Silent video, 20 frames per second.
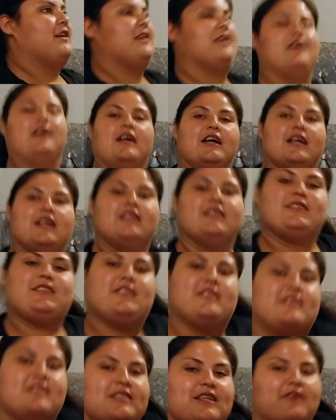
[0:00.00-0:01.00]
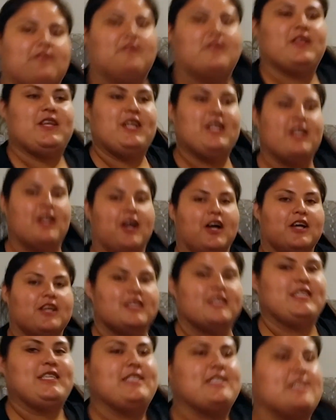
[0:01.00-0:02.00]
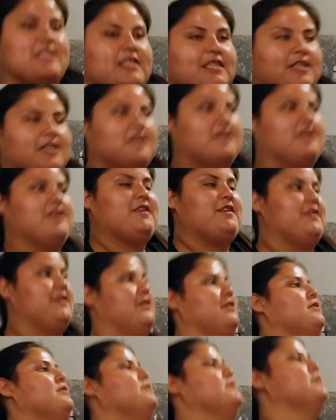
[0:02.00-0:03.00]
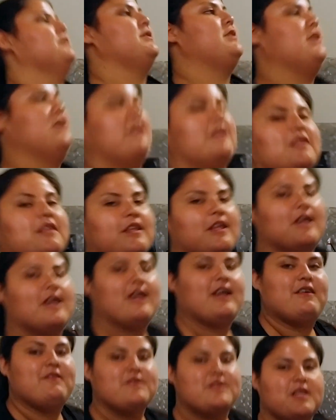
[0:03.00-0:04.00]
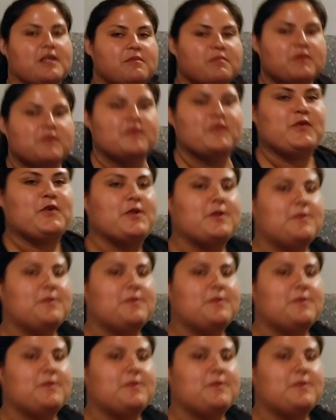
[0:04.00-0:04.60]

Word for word: and it's definitely not easy, like I've said before.